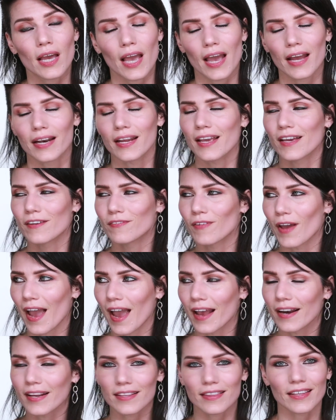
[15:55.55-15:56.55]
And if
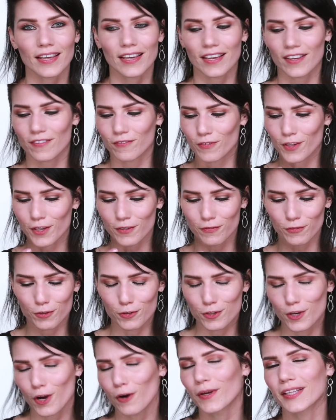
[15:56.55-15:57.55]
anything, if, if you
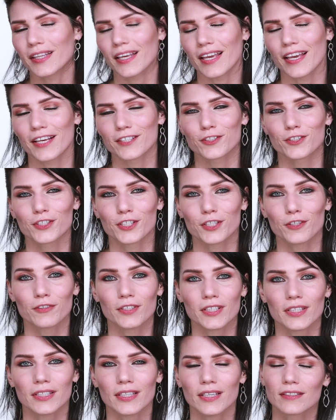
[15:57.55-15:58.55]
don't get the answers that you
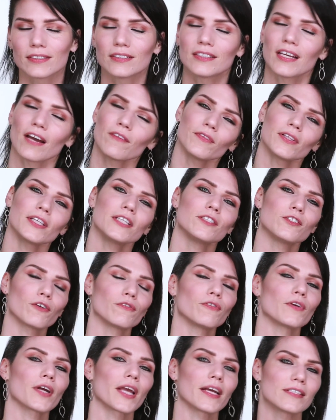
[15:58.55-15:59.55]
need here, definitely don't
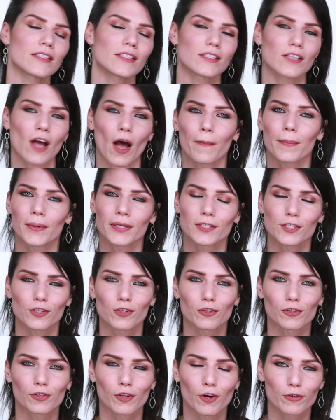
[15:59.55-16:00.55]
forget to stop into
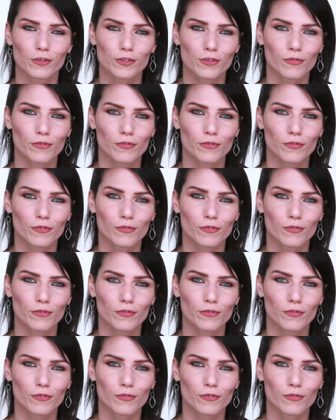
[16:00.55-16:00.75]
your local